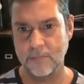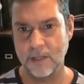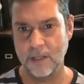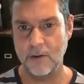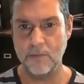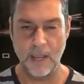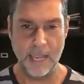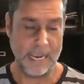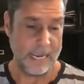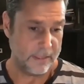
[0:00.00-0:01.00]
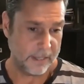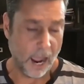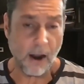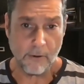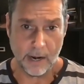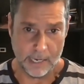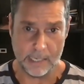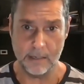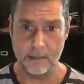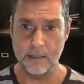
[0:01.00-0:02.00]
You know, ETH
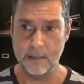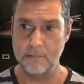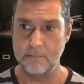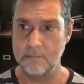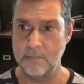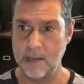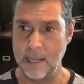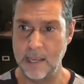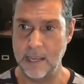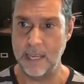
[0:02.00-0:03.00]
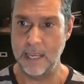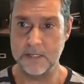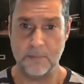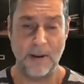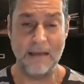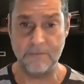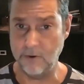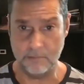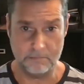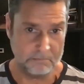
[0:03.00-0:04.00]
currently is a
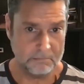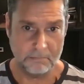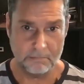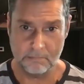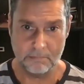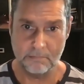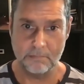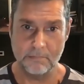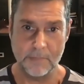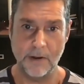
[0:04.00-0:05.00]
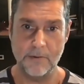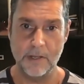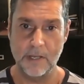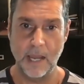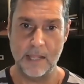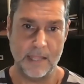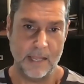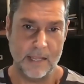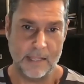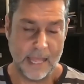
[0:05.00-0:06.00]
platform. You know,
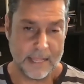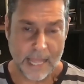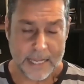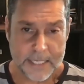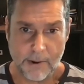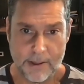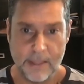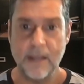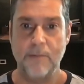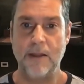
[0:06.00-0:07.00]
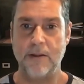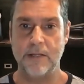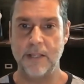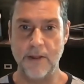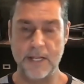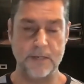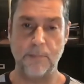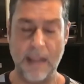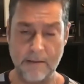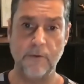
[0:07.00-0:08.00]
that that's how I think about it. You know, it's a
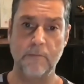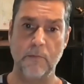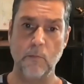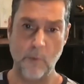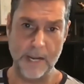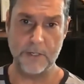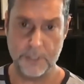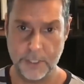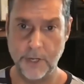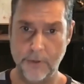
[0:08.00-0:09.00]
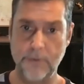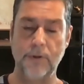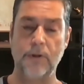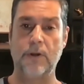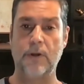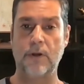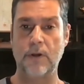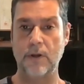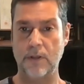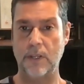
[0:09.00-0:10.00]
platform from which to
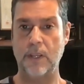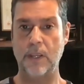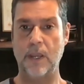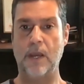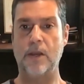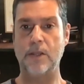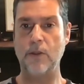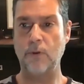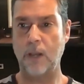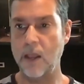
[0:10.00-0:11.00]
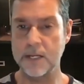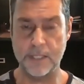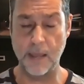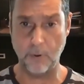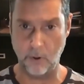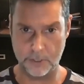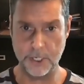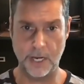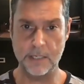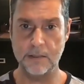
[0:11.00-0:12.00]
utilize their
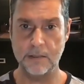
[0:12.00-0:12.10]
blockchain